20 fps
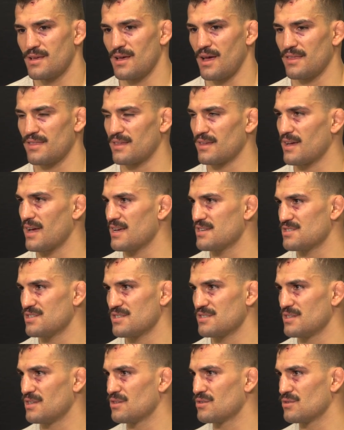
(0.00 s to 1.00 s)
I think guys
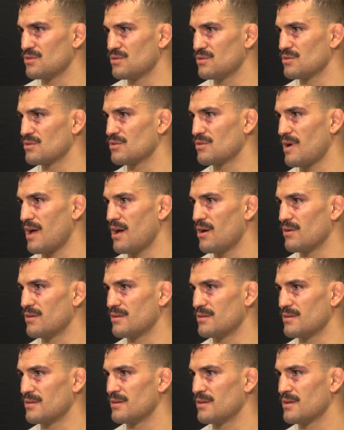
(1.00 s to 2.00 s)
just need to go out
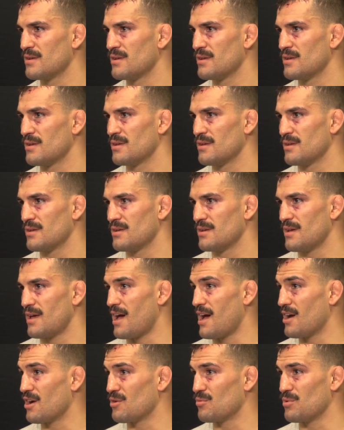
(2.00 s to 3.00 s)
and
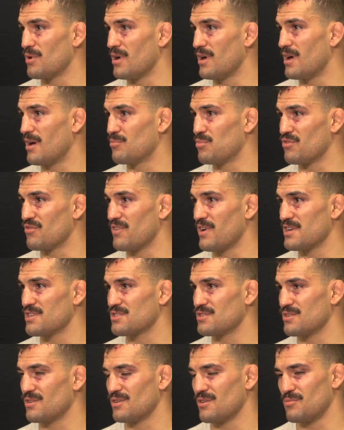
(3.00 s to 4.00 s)
hire a
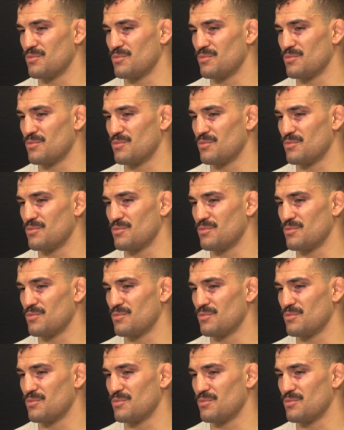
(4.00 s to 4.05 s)
professional.